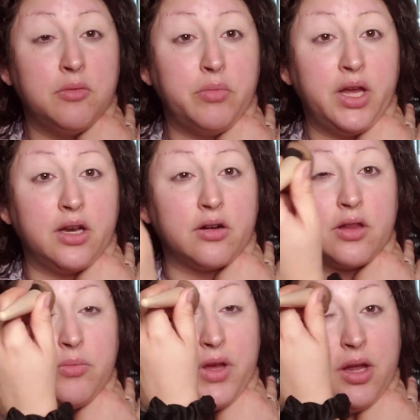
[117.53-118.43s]
Painterly
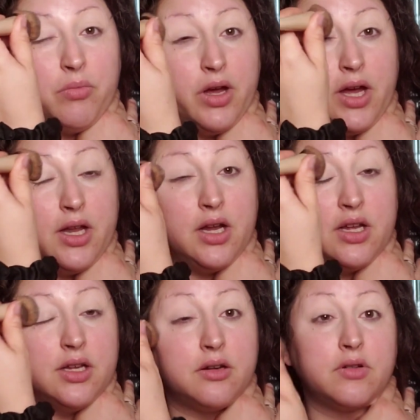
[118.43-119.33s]
paint pot.
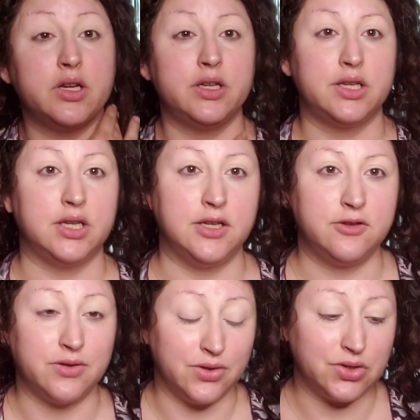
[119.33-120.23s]
Alright,
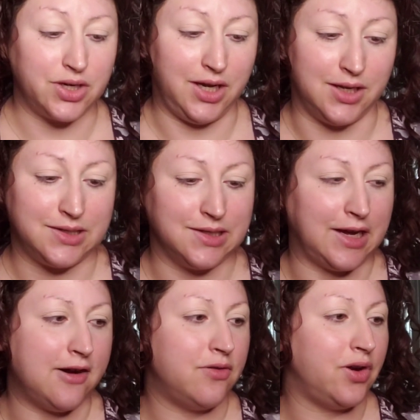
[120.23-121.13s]
so those are canceled
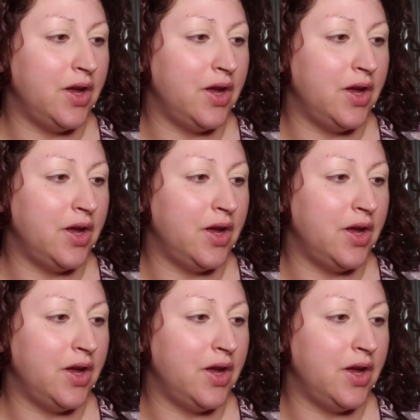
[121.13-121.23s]
out.